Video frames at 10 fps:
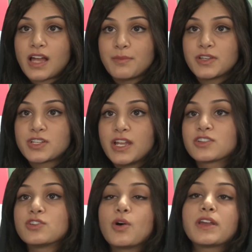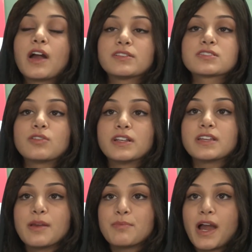climate change, knowing how it's going
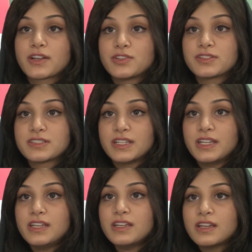to impact your city,